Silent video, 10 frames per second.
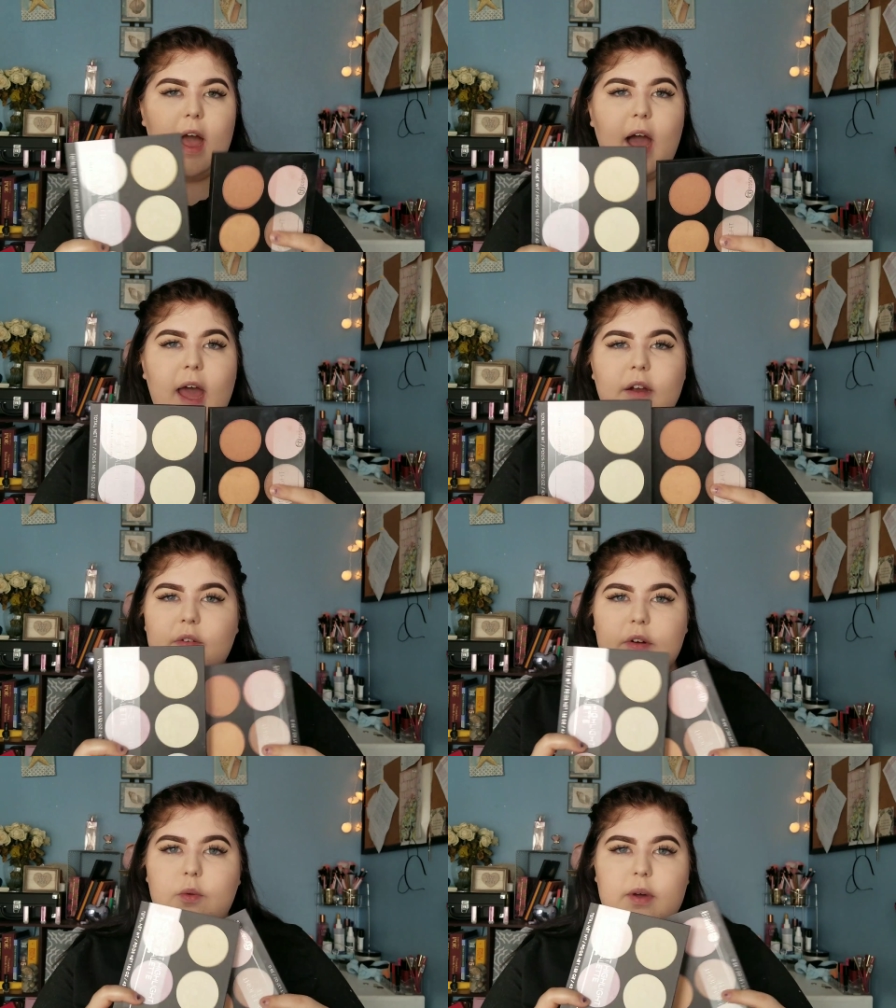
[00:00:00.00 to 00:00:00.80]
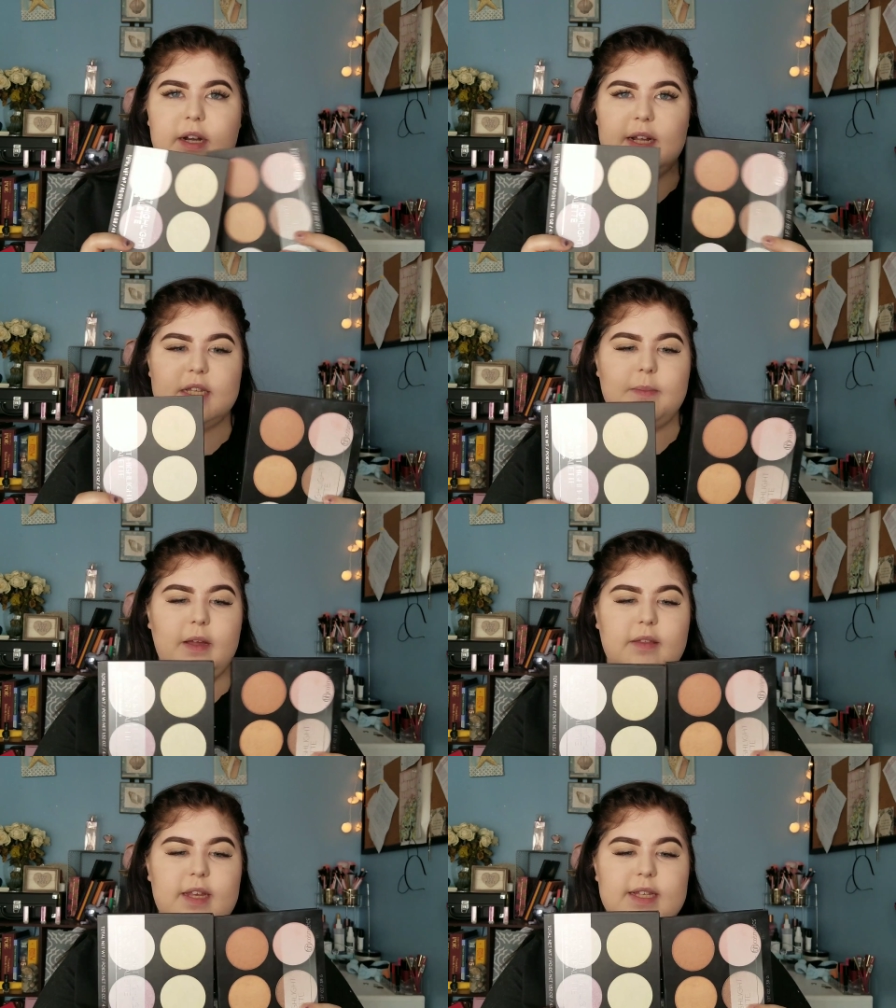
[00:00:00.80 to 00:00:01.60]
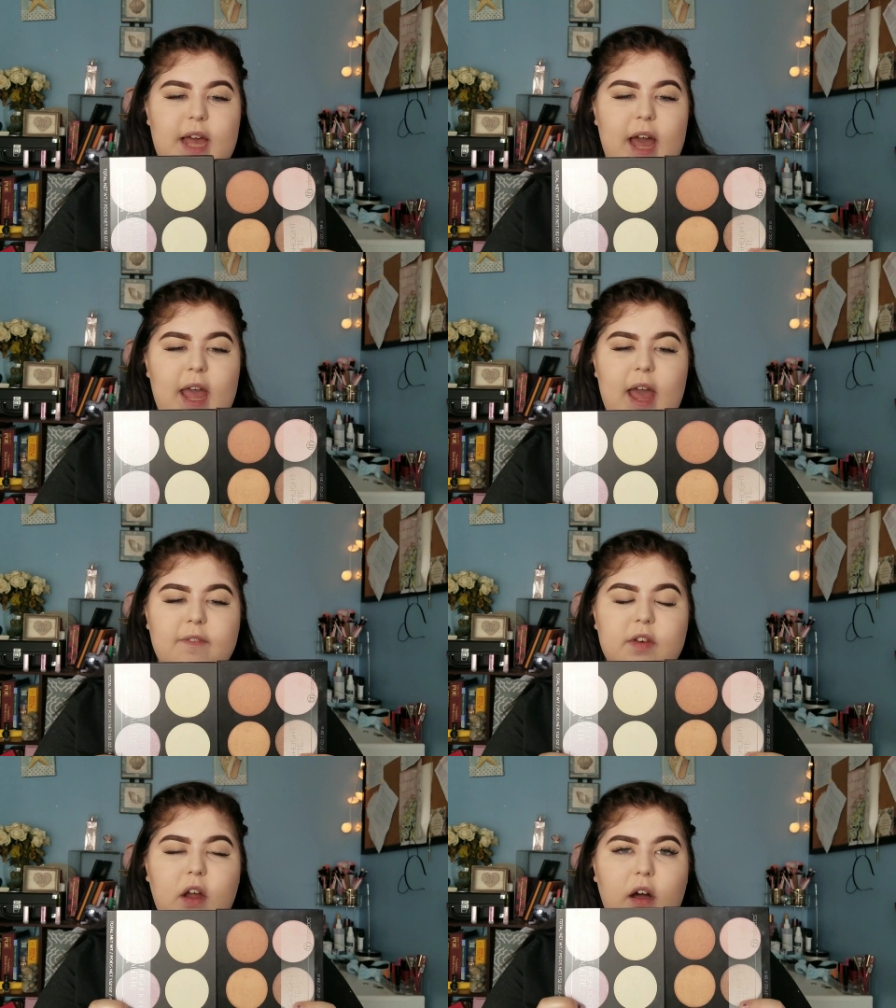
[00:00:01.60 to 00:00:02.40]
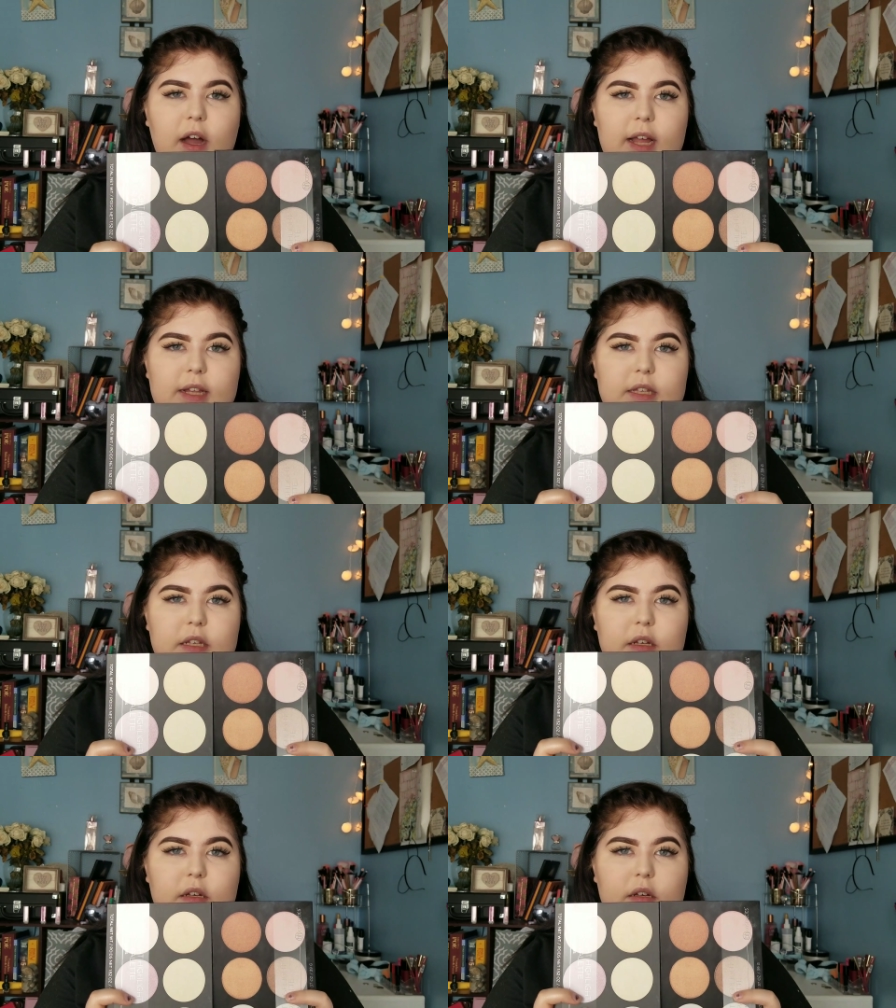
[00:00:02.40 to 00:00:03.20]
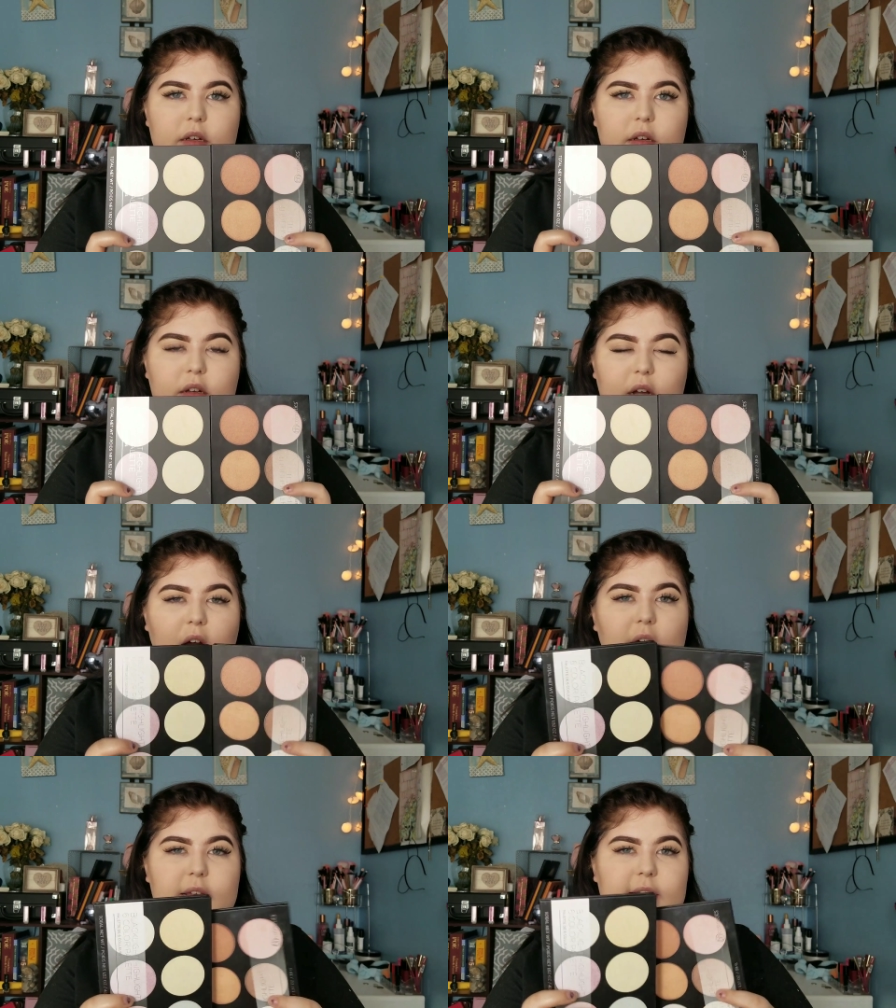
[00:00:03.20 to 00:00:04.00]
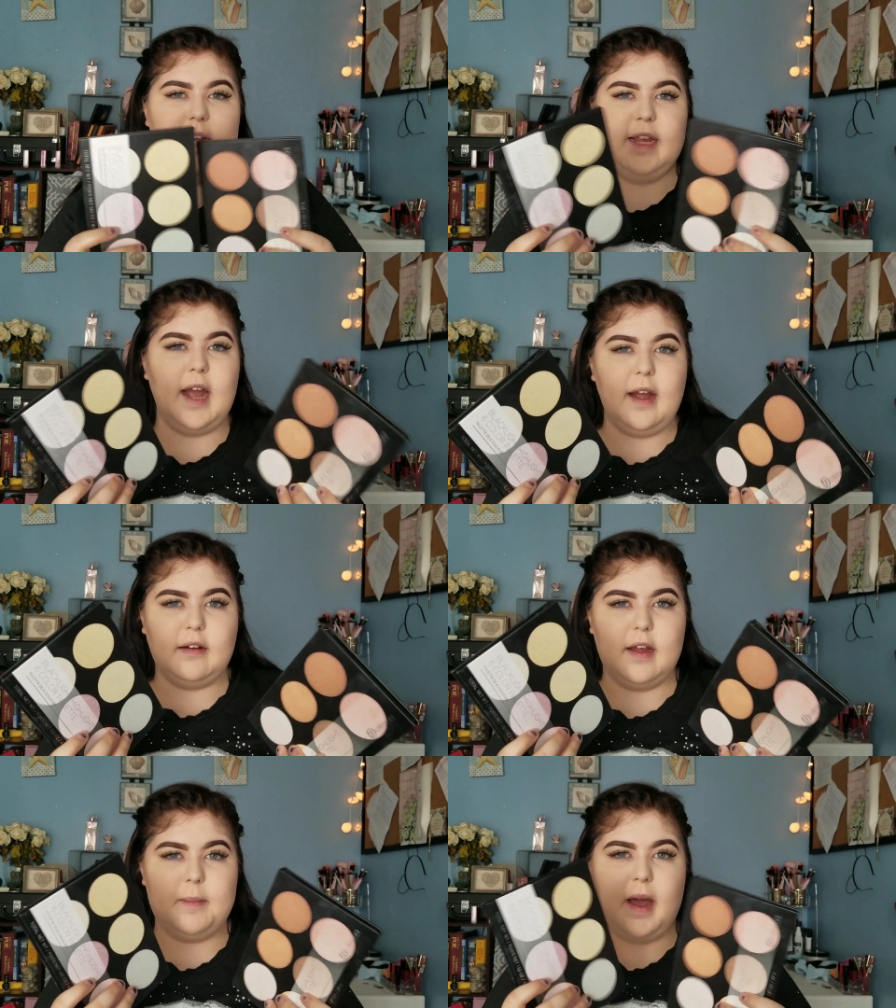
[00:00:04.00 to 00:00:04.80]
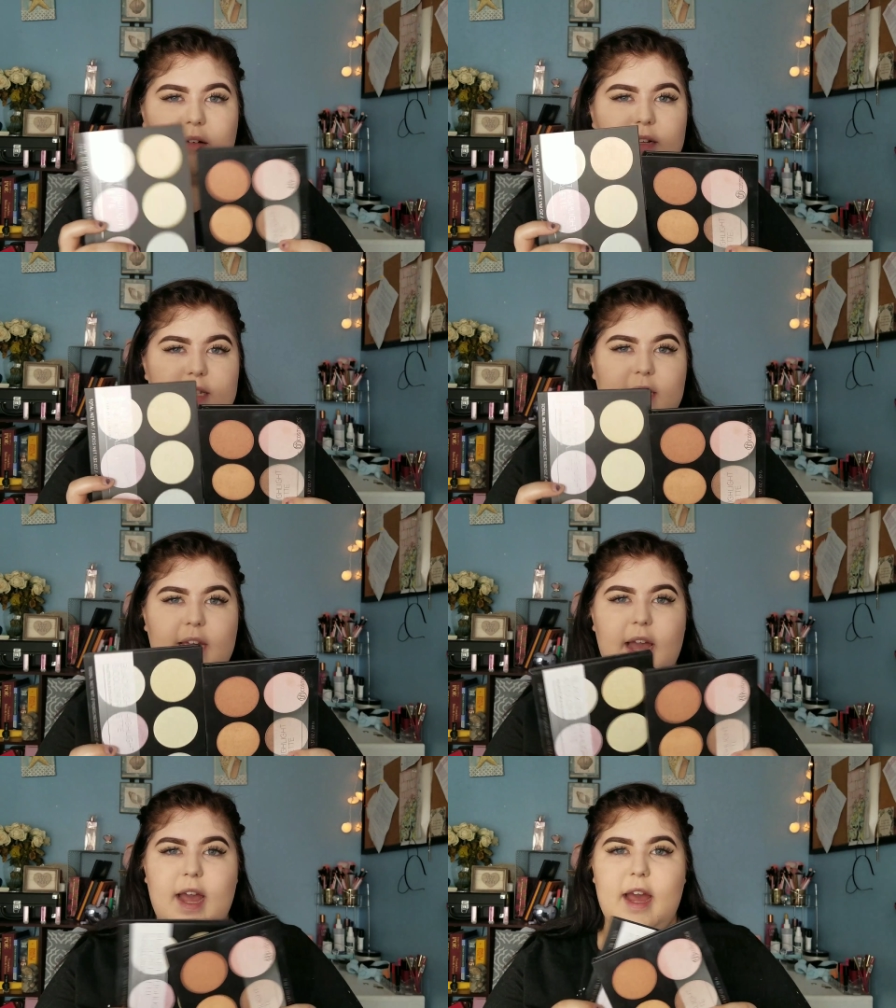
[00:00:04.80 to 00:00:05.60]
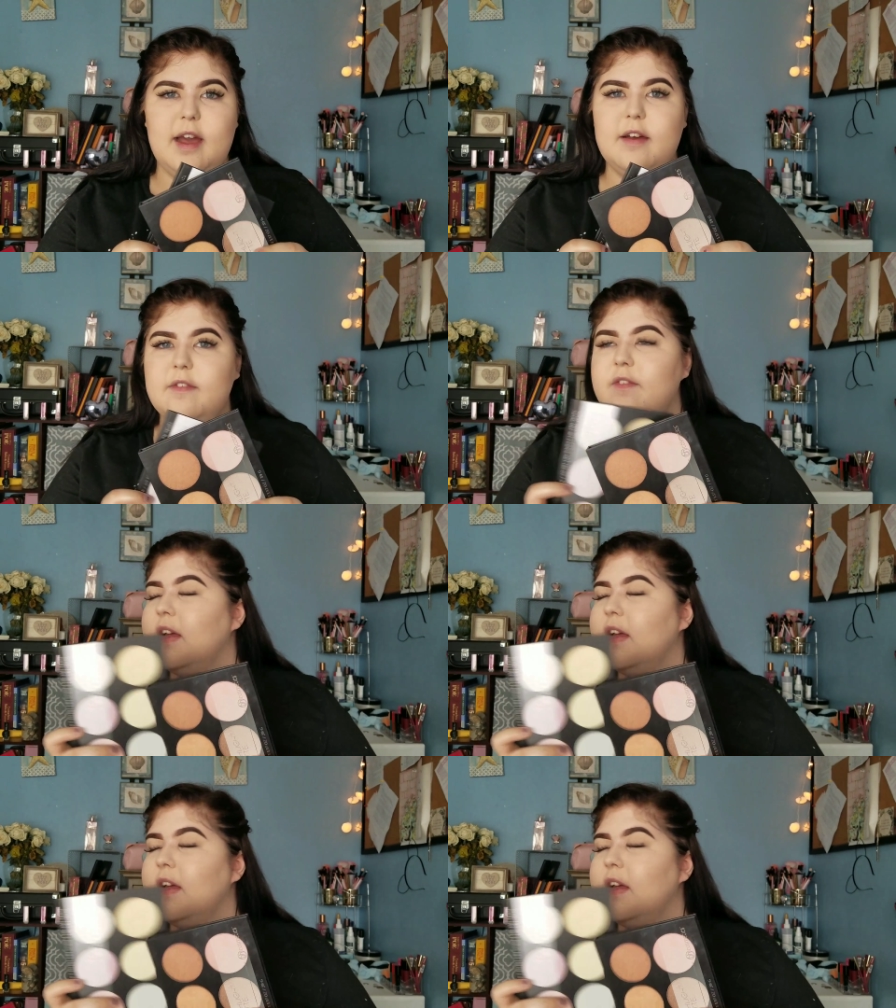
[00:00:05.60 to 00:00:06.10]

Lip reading: I don't know what it is about these. I have not gotten any highlight palettes. Like, I have